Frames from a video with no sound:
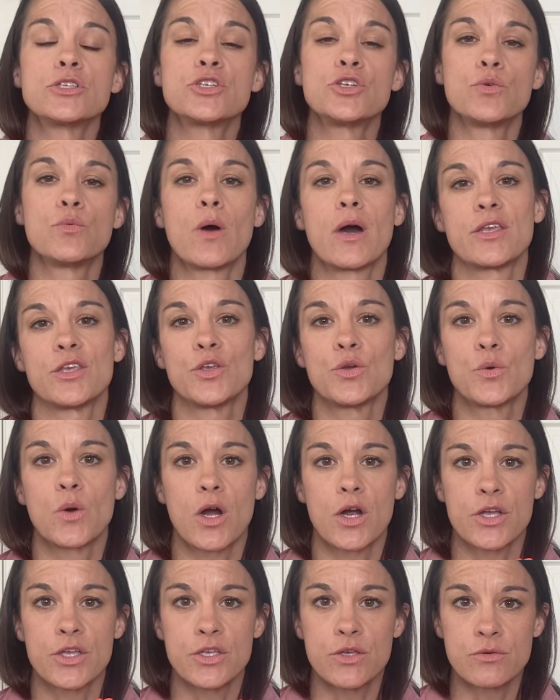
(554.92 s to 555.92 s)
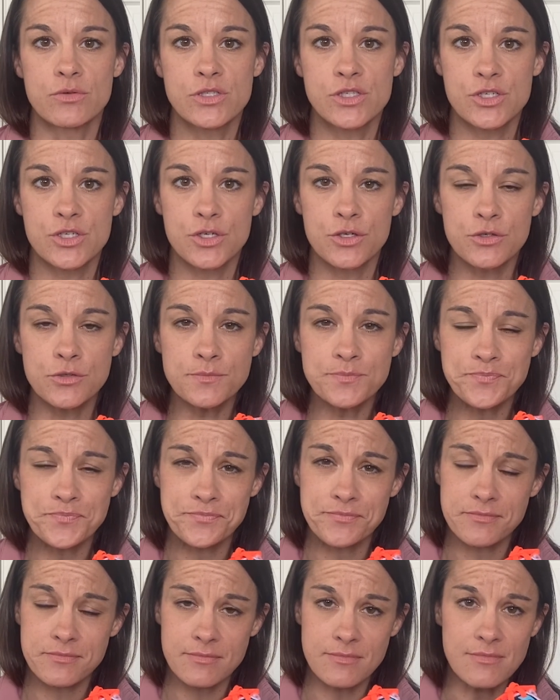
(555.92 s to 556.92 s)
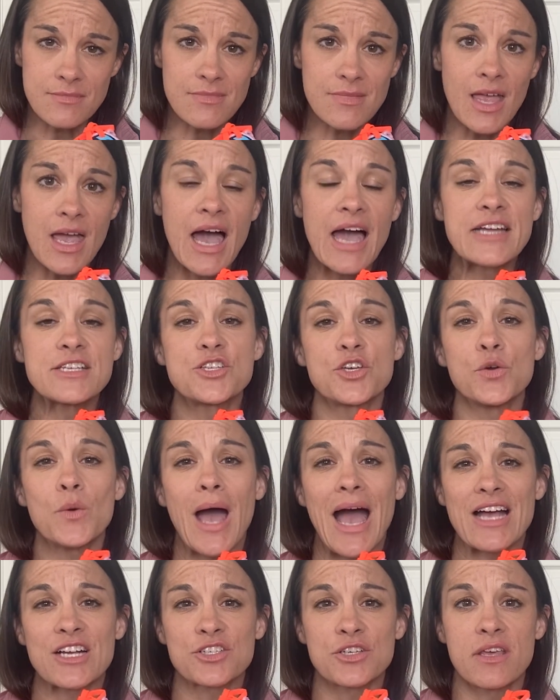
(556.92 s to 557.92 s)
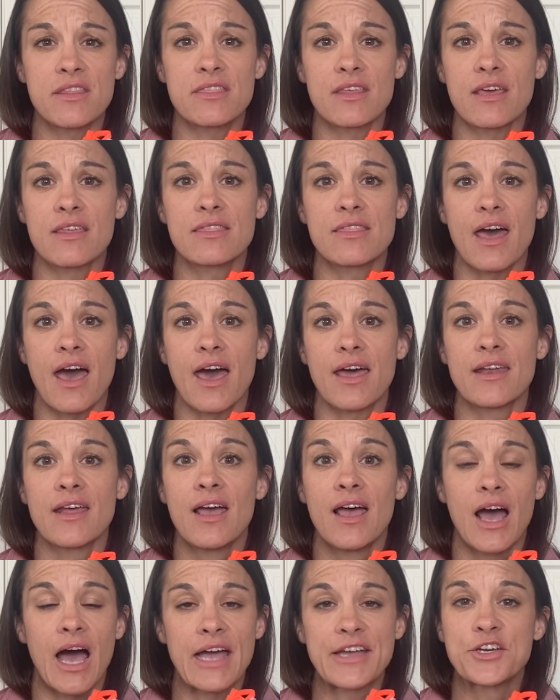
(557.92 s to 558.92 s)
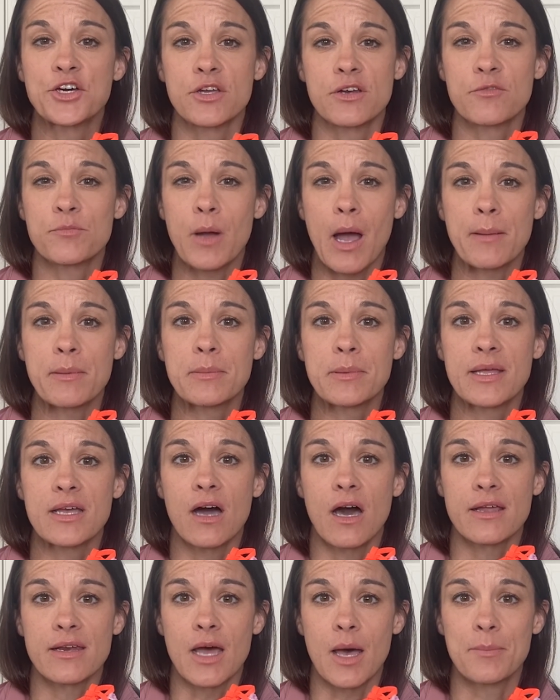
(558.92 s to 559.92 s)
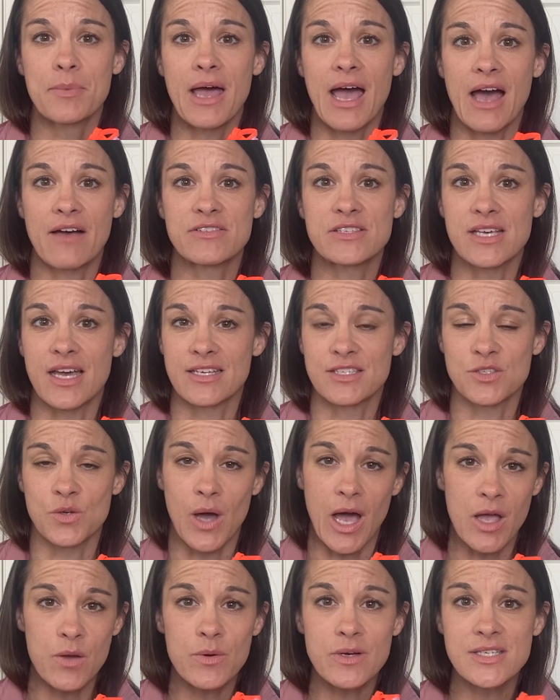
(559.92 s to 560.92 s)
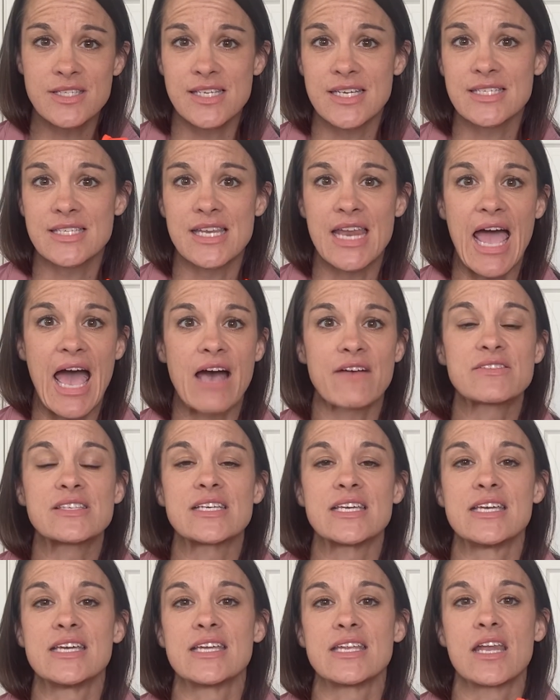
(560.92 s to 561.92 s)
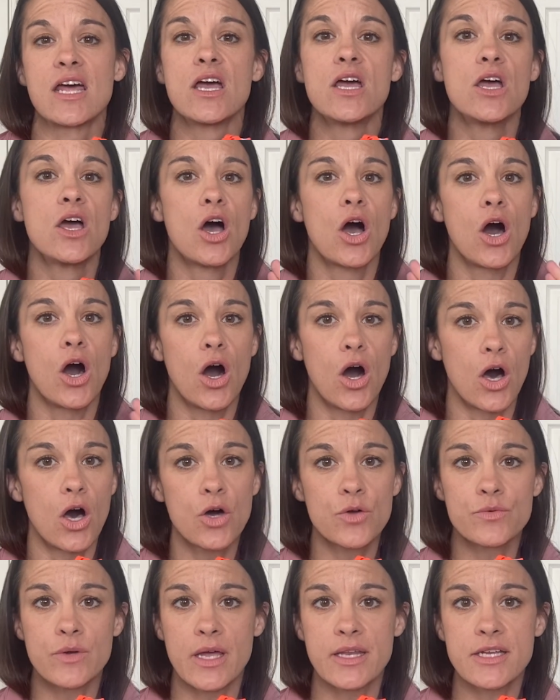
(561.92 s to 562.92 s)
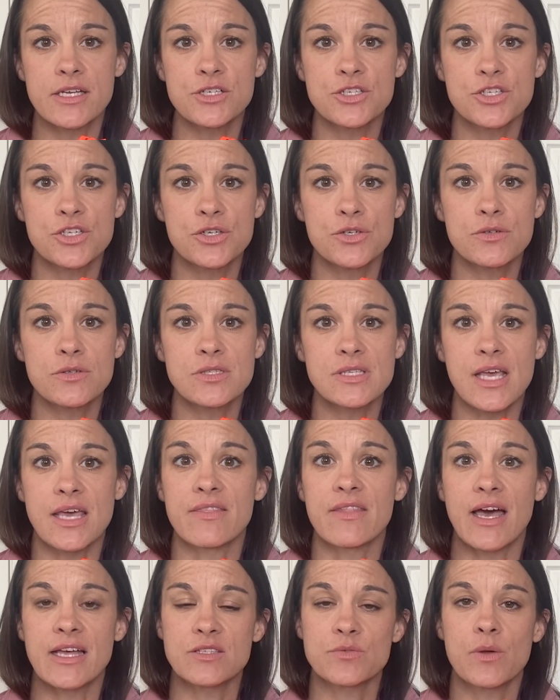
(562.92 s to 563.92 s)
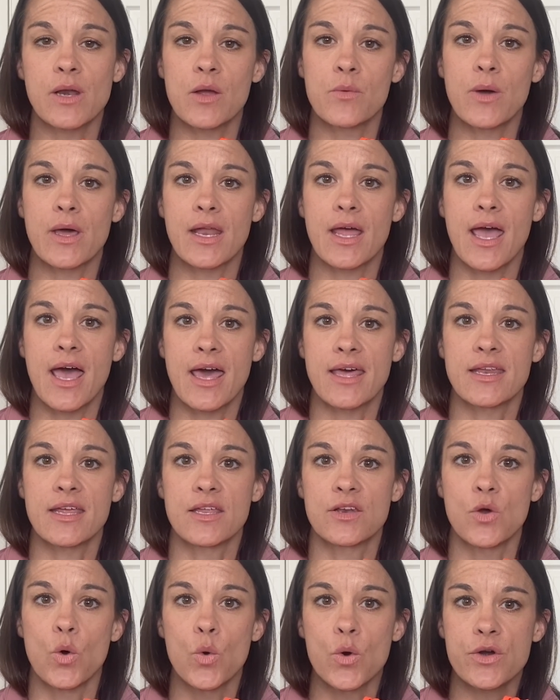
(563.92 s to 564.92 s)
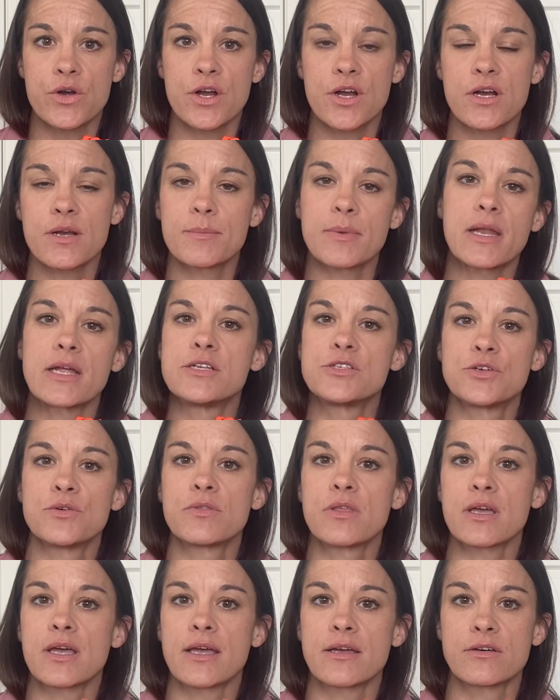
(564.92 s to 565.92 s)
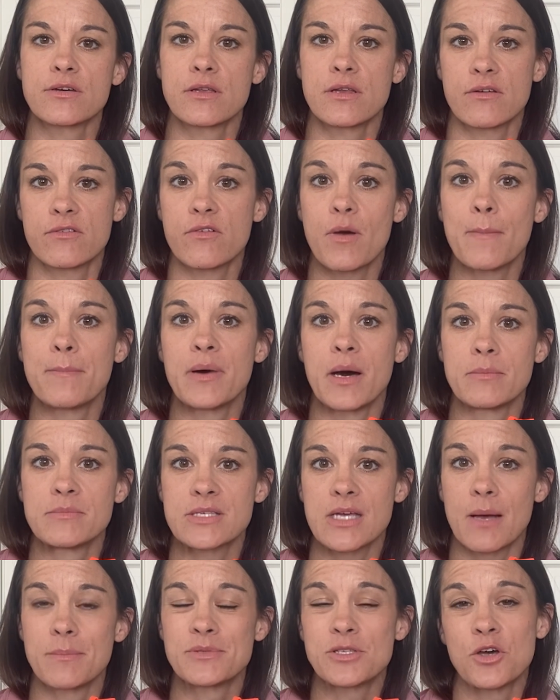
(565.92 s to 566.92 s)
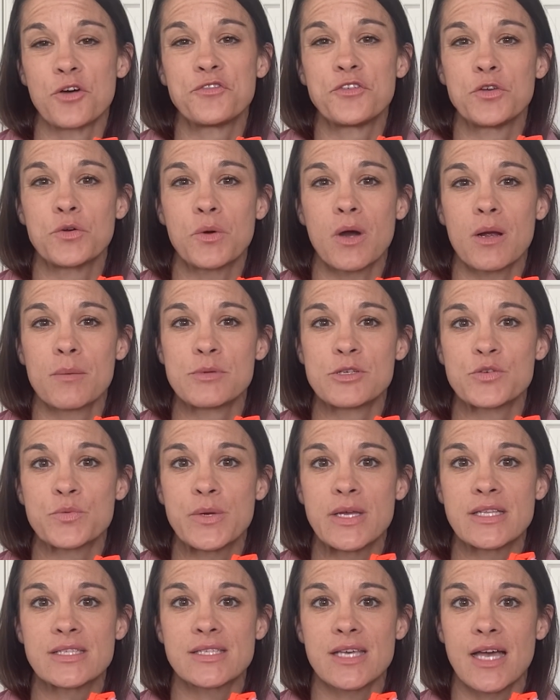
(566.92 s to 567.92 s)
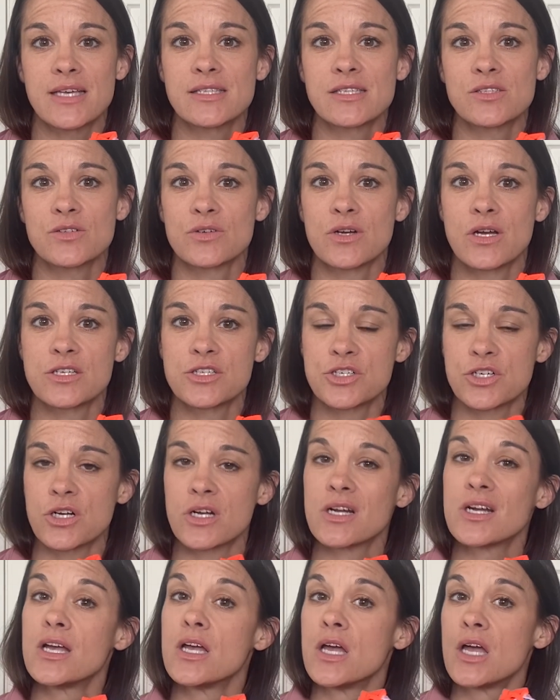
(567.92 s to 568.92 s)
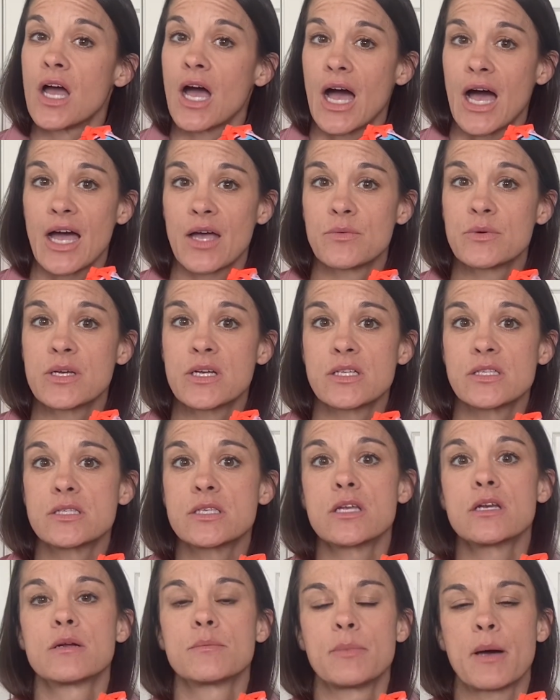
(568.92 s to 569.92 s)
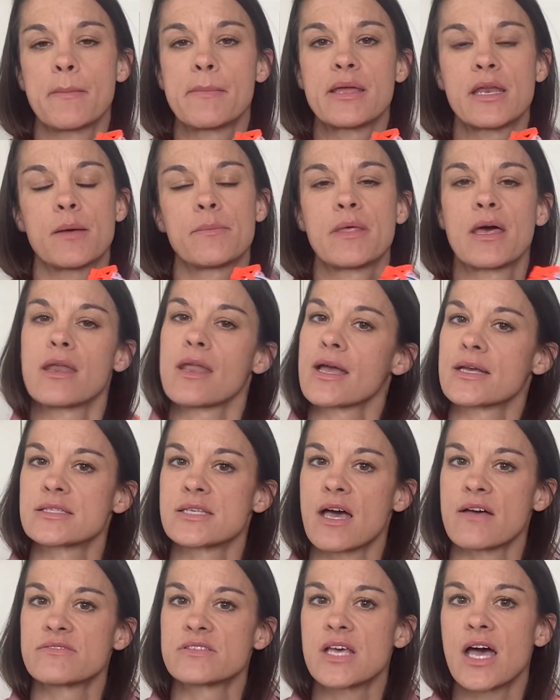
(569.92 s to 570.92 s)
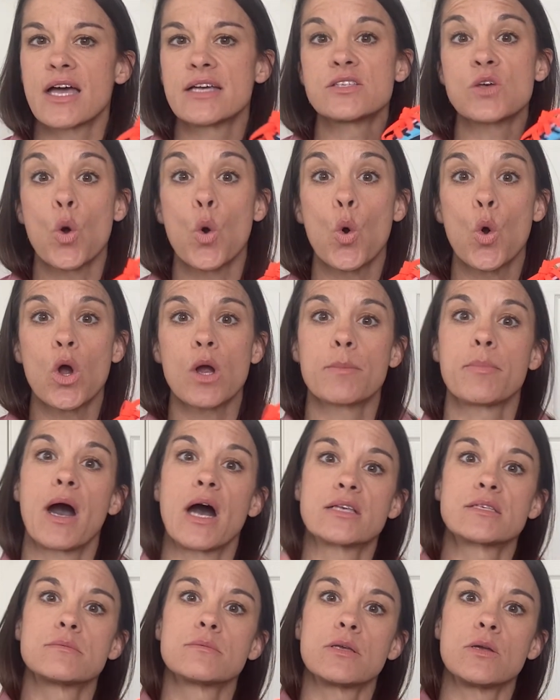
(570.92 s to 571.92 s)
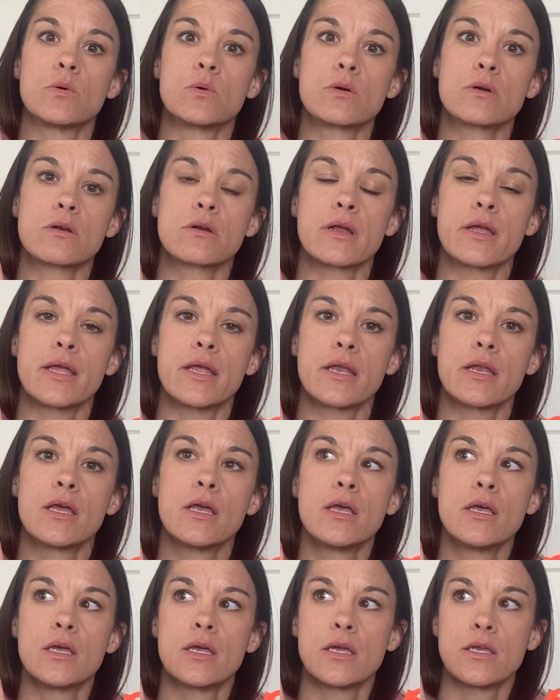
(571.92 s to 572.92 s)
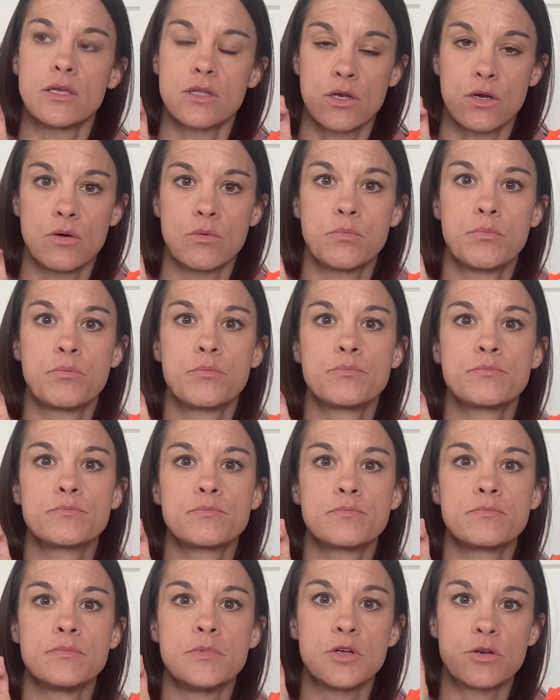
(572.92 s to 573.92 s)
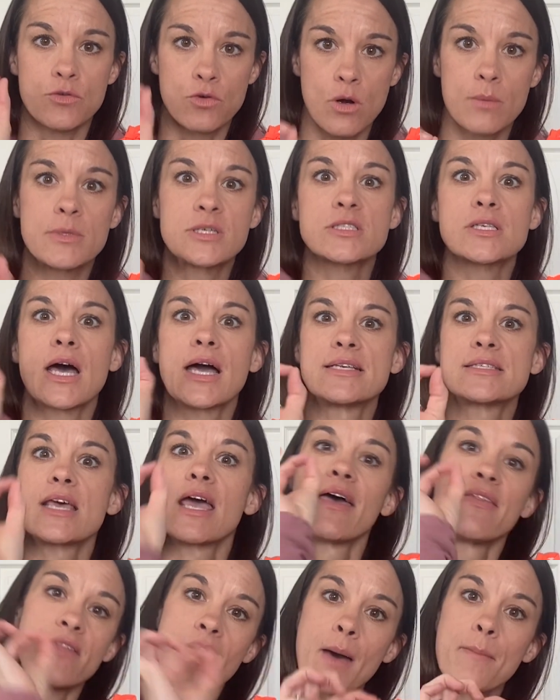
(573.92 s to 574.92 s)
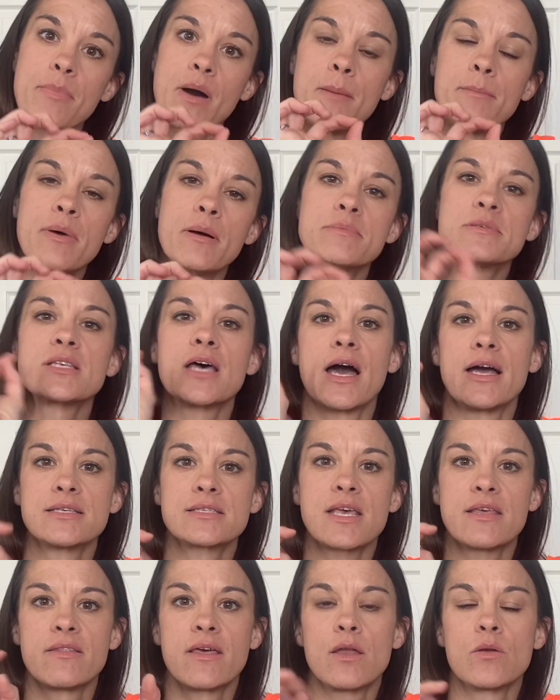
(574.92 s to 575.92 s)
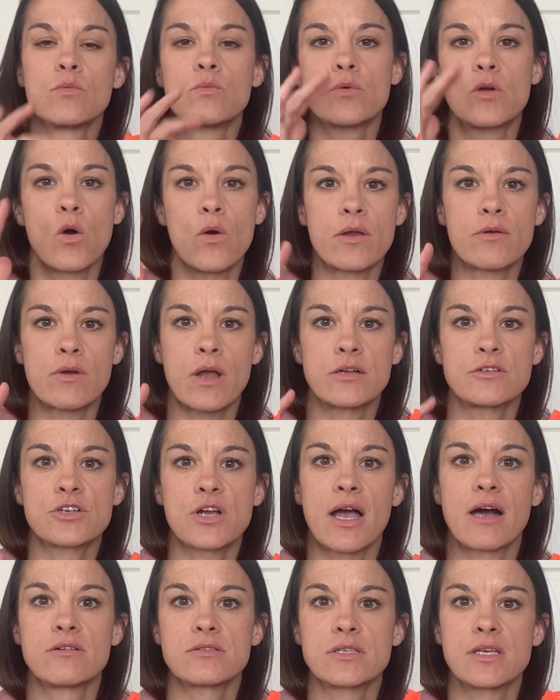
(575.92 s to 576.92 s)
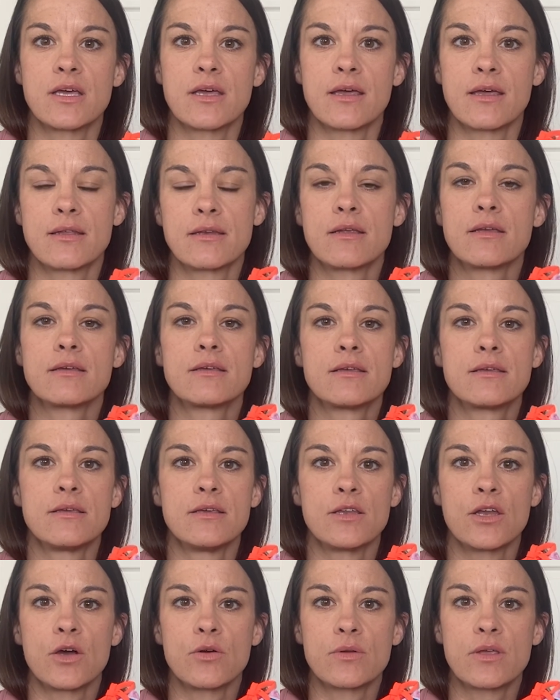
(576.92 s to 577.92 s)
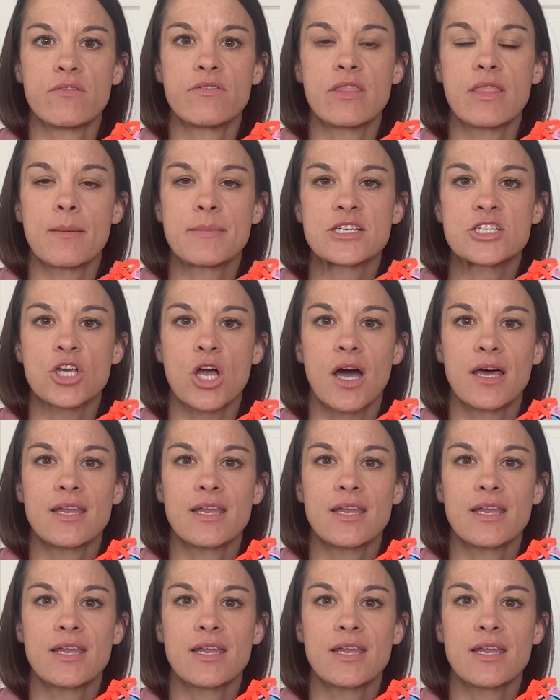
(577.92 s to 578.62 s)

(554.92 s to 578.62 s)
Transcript: to what you are used to. I do actually think that I could have probably gone up a half size. So I wear 6.5s in all running shoes, and that's what I went ahead and ordered, but I do think I could have bumped up. So if you are between sizes or unsure, I would consider bumping up that next half size, or possibly ordering, you know, your normal size and that bump up size, and then going around your house and, you know, giving them a shot.